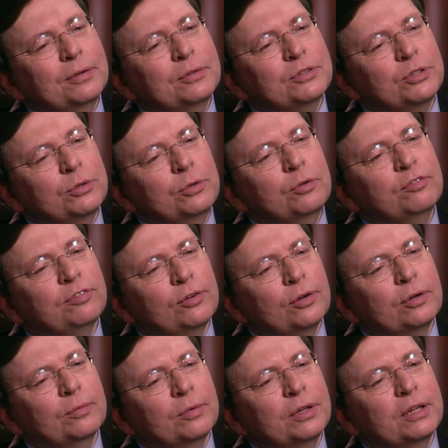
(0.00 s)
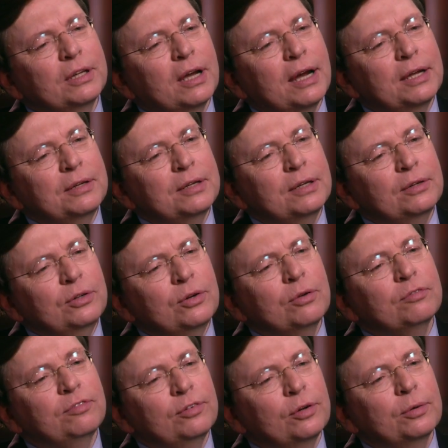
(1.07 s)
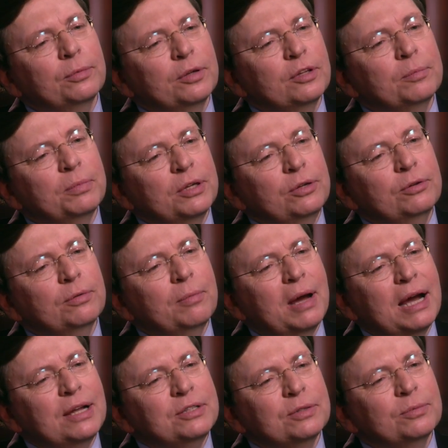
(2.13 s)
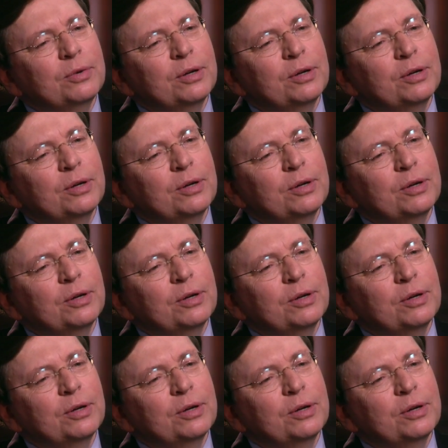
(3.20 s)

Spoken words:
So you flirt with the idea. You don't flirt with it, but you imagine